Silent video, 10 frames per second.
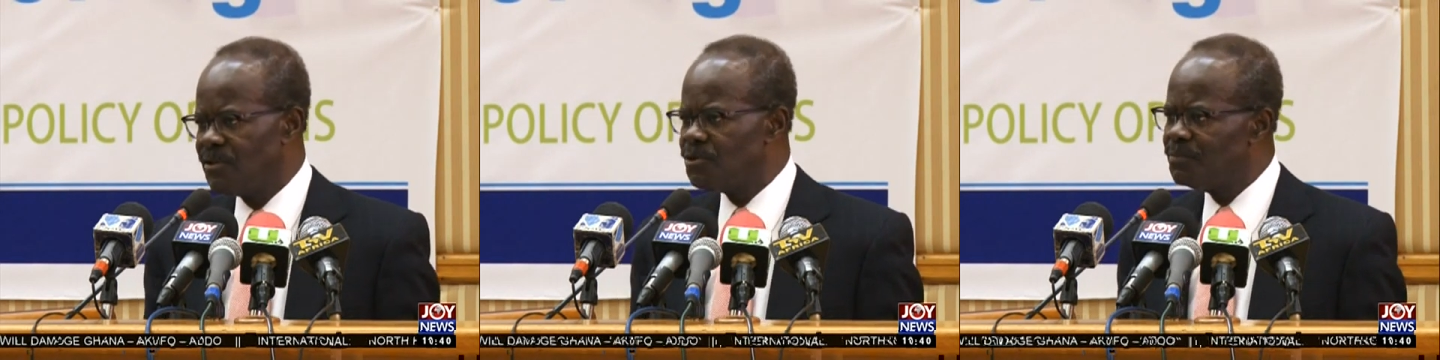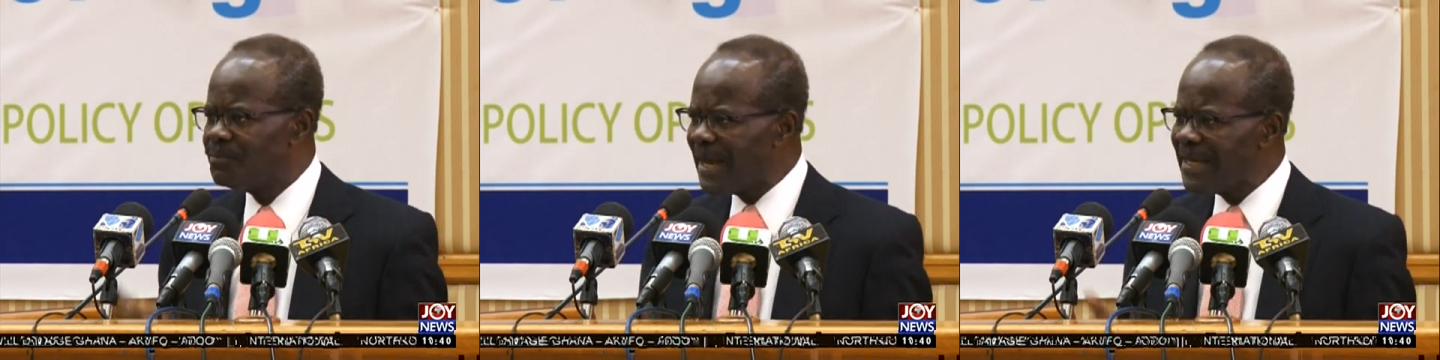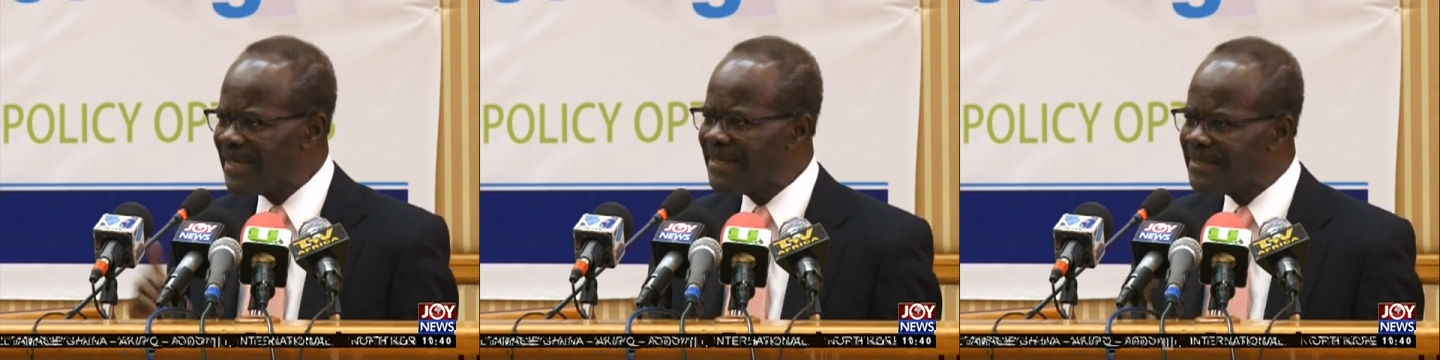should
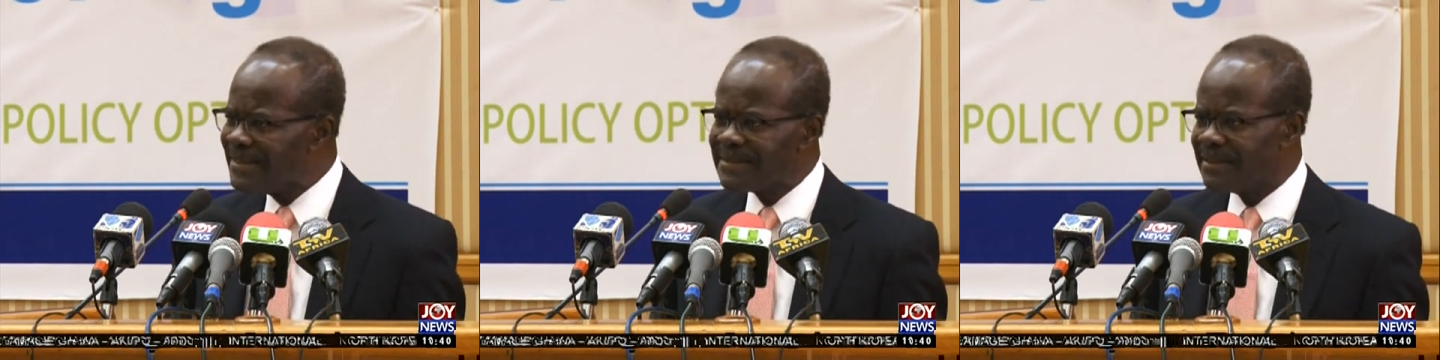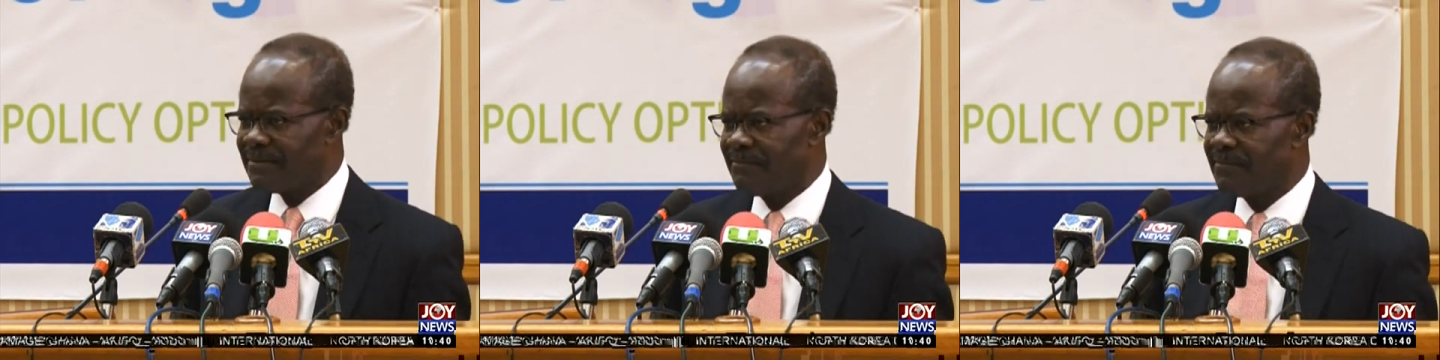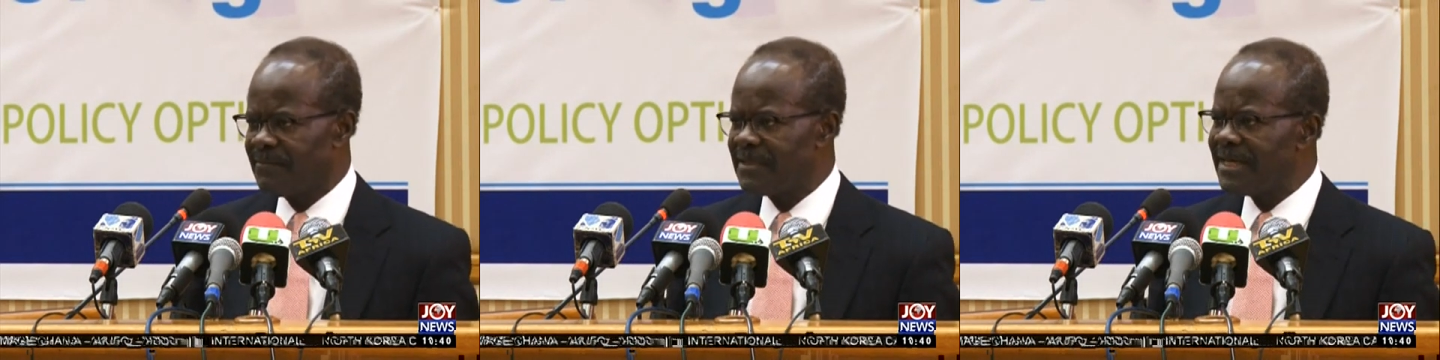buy anything
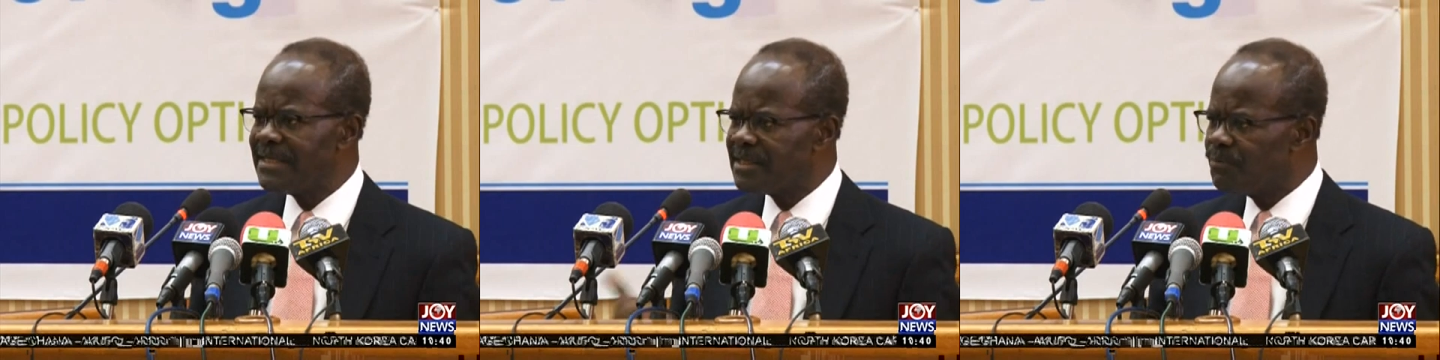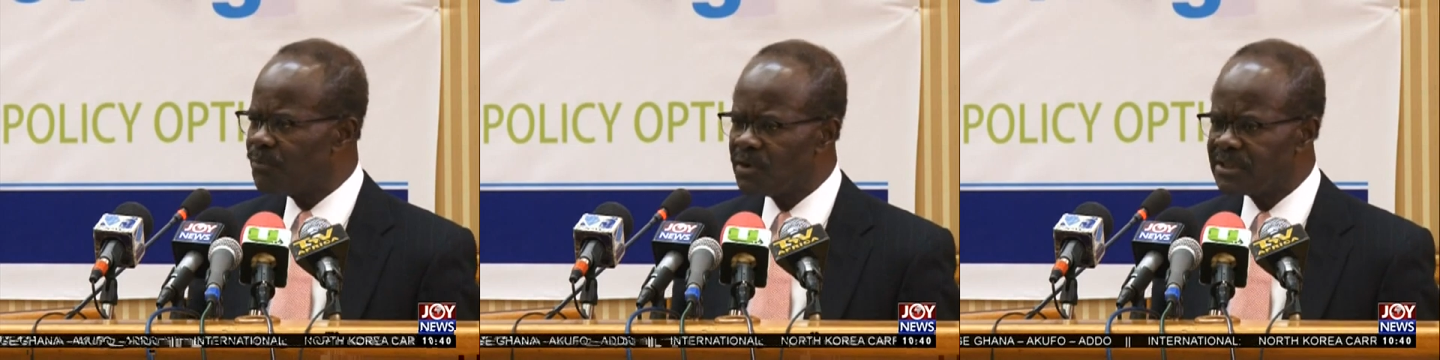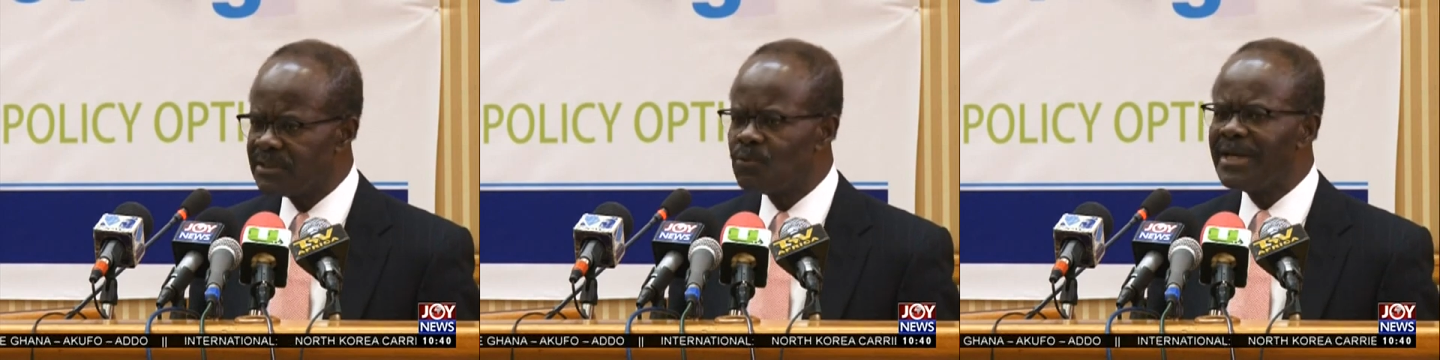that is
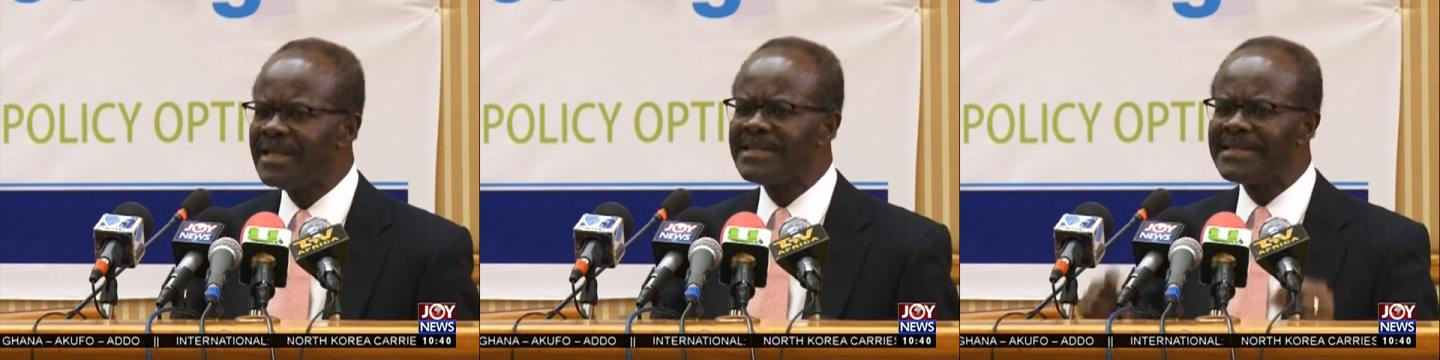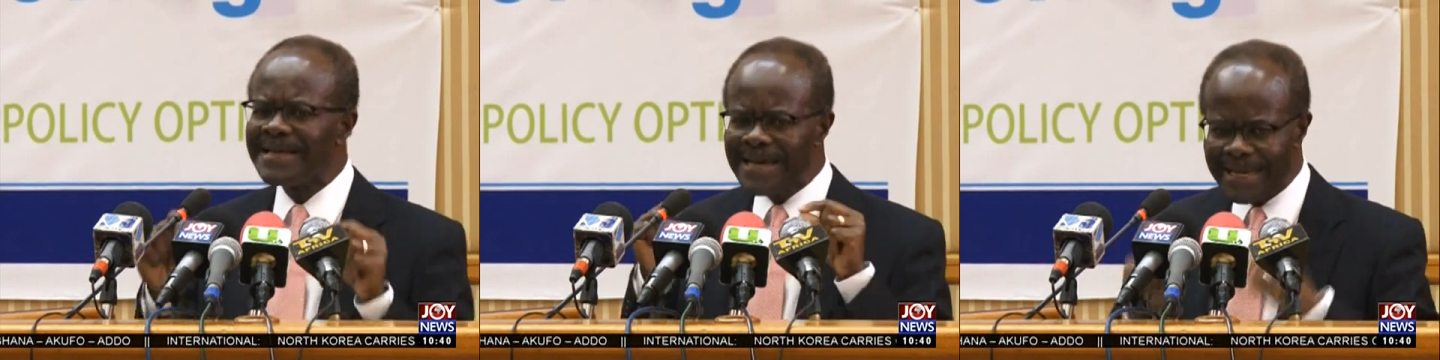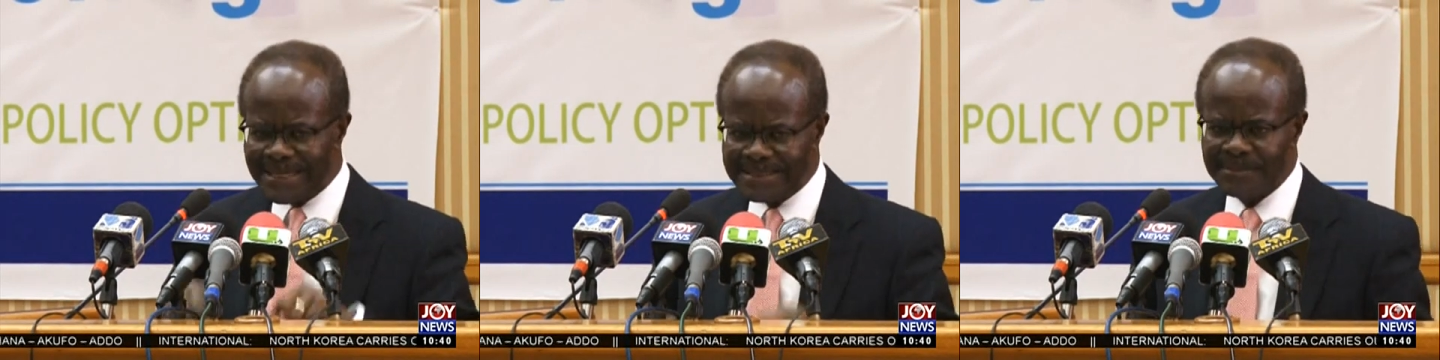imported when that
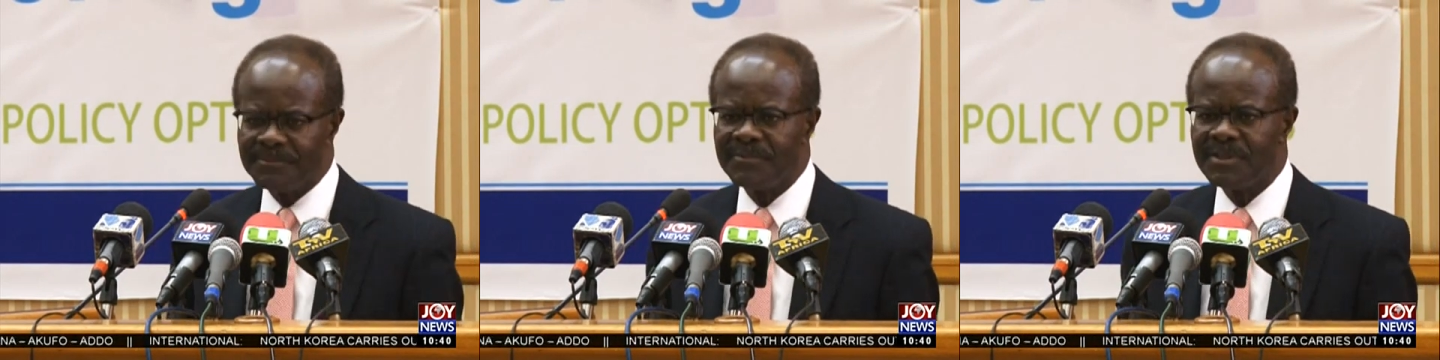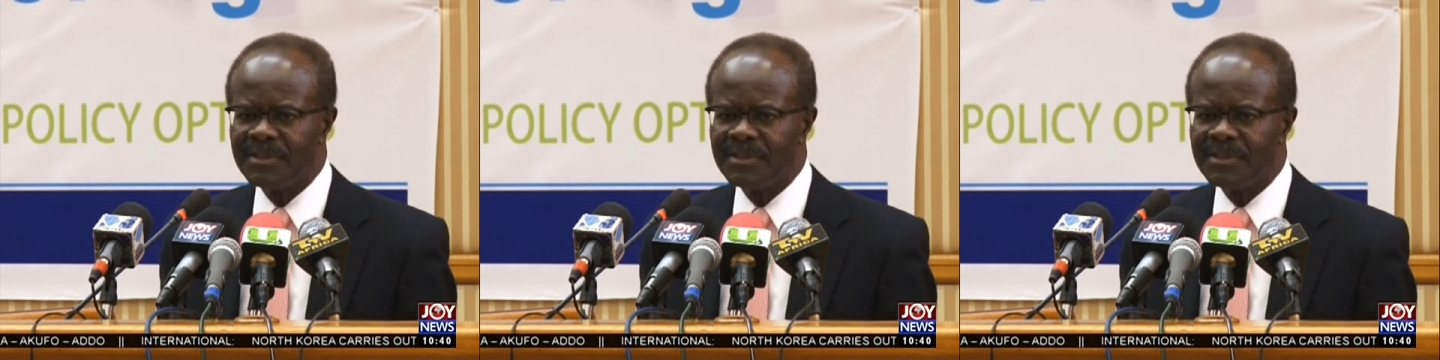item